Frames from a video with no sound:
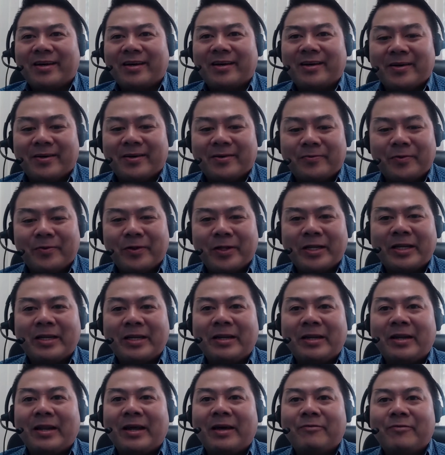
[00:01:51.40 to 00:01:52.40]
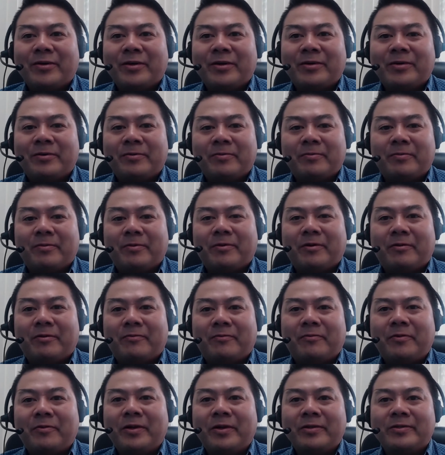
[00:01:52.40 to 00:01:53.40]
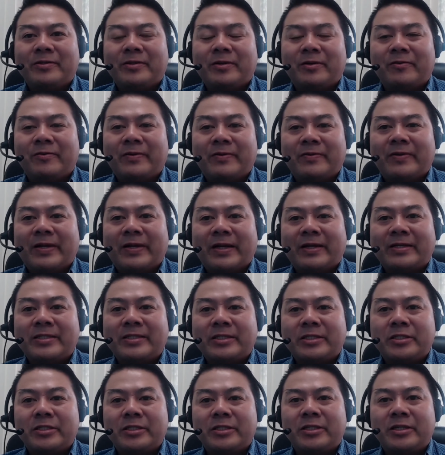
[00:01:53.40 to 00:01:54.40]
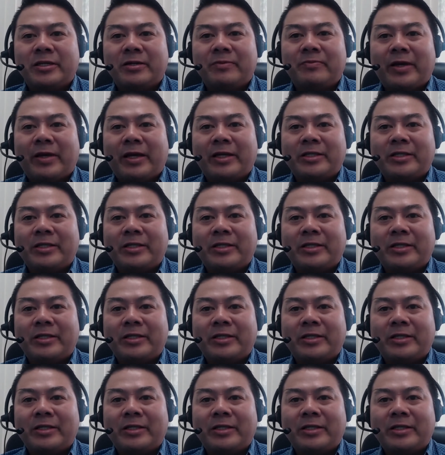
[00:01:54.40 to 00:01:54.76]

Uh, really didn't have a, a realtor relationship,